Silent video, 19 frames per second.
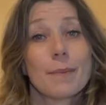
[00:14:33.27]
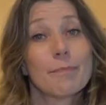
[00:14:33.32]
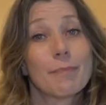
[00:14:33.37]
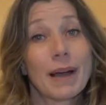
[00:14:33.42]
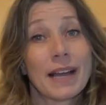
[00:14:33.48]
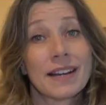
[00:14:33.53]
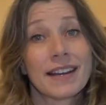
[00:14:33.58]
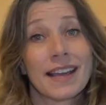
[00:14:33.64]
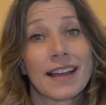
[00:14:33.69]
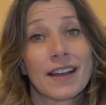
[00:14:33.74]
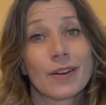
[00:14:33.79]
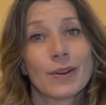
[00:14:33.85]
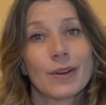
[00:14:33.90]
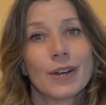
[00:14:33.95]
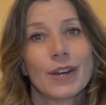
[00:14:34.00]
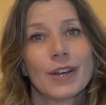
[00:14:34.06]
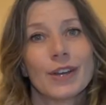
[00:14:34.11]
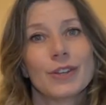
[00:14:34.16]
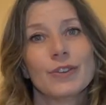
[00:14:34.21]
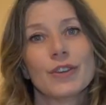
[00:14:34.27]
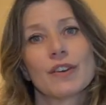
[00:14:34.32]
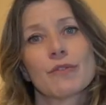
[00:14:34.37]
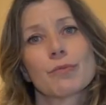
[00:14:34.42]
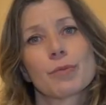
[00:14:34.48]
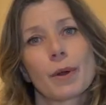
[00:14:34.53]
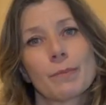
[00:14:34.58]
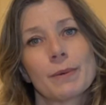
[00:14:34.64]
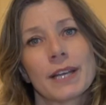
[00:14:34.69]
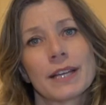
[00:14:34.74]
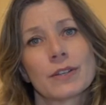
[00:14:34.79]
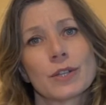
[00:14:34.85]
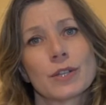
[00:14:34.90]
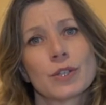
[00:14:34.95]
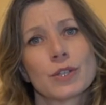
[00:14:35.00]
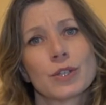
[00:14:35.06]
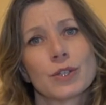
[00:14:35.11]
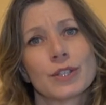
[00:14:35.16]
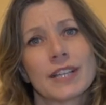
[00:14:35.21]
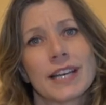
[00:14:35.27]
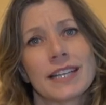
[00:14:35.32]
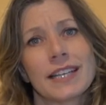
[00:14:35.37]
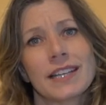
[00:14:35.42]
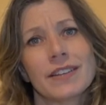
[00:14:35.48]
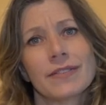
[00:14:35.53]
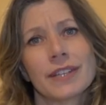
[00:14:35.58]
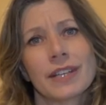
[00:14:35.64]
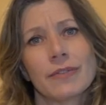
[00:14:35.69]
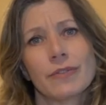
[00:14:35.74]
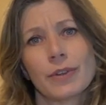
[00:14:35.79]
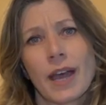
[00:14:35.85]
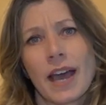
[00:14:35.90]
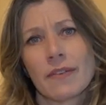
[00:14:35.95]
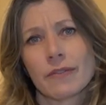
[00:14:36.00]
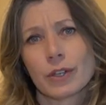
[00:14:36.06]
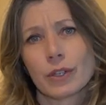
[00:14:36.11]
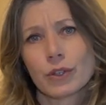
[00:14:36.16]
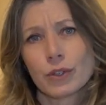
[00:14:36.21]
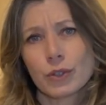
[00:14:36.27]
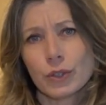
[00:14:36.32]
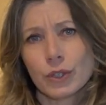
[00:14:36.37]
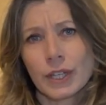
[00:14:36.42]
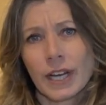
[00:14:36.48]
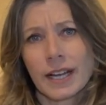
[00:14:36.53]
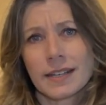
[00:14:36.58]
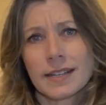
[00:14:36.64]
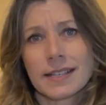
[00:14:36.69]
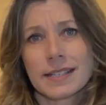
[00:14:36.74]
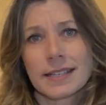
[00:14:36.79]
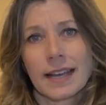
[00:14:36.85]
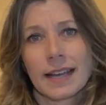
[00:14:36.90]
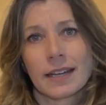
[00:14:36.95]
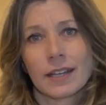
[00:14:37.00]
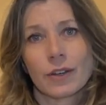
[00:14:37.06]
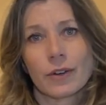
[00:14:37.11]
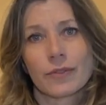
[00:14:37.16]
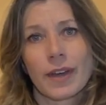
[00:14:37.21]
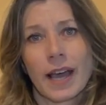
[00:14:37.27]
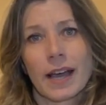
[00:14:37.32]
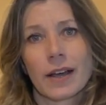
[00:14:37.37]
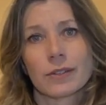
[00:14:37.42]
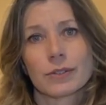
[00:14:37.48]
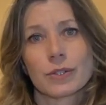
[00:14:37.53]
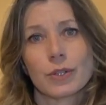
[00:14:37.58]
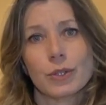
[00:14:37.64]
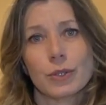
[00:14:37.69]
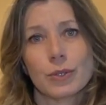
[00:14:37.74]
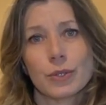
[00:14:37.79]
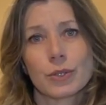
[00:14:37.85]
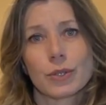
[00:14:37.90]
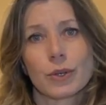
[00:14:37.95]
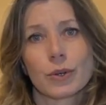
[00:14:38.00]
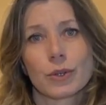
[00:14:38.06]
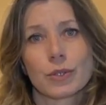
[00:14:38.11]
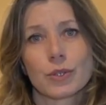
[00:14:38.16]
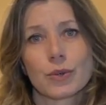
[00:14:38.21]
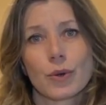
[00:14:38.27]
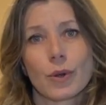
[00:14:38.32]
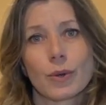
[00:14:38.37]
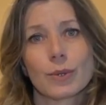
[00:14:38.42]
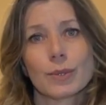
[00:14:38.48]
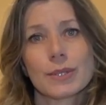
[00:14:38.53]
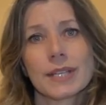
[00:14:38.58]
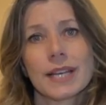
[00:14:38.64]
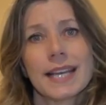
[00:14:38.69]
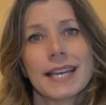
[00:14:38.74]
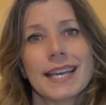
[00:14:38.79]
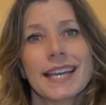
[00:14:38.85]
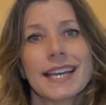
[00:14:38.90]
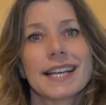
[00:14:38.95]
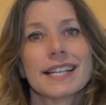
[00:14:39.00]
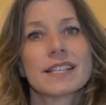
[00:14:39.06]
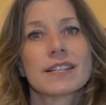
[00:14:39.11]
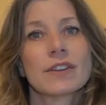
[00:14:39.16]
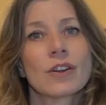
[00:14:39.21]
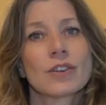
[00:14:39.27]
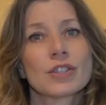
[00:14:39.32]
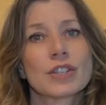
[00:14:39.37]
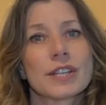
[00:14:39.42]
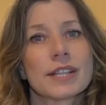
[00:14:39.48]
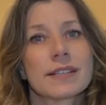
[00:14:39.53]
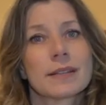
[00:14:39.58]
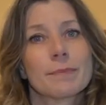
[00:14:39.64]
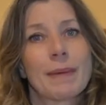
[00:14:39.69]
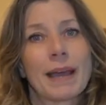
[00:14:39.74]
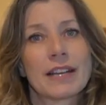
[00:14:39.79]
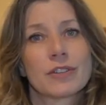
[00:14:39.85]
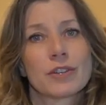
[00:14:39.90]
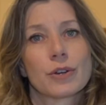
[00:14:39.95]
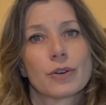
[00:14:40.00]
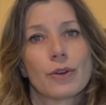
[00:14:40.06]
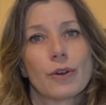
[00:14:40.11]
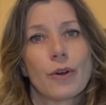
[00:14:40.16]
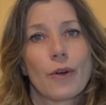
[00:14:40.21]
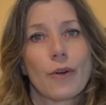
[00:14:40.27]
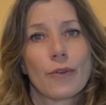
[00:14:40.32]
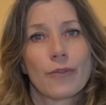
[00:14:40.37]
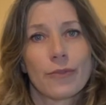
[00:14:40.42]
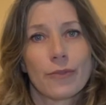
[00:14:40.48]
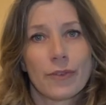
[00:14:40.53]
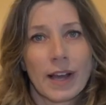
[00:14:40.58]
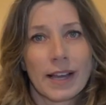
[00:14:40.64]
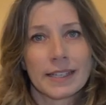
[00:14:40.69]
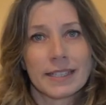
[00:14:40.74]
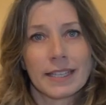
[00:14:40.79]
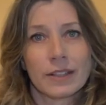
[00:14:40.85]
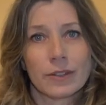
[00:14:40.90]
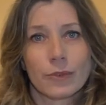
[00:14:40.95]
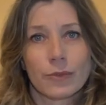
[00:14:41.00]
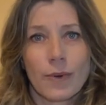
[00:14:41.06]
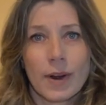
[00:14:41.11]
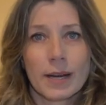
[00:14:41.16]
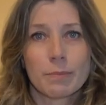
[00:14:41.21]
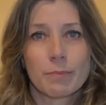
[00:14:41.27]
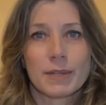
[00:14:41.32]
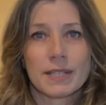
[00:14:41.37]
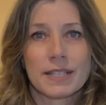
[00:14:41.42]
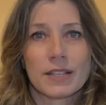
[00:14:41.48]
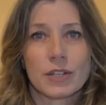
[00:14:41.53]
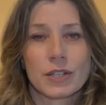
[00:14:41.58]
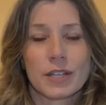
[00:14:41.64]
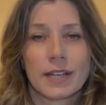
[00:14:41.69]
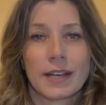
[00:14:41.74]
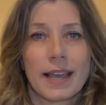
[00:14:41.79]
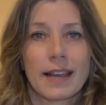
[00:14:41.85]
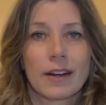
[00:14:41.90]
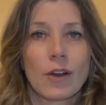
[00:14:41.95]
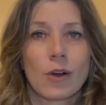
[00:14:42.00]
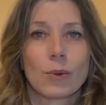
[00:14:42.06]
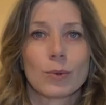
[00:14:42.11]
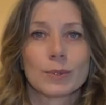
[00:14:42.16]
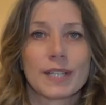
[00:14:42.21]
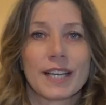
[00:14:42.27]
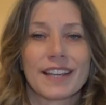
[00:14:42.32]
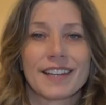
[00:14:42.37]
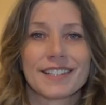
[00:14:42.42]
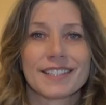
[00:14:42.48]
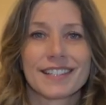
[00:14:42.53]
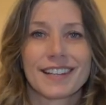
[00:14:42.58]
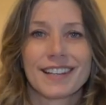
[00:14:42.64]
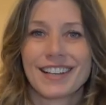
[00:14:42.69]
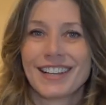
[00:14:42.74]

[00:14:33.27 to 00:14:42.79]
By now, you have probably understood that even if you have a good understanding of how to use the controls, it's not just a matter of finding the right position and holding it.